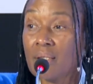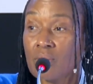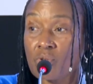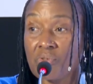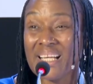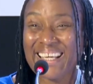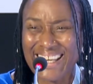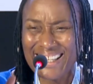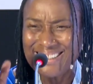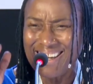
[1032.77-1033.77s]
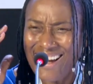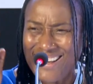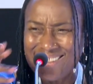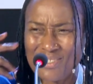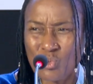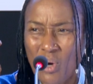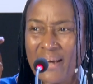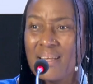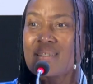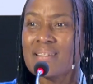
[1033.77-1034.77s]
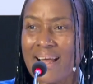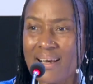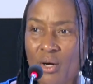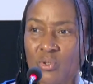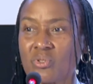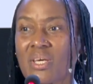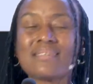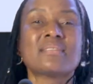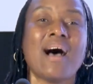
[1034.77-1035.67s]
to really get us to understand how to get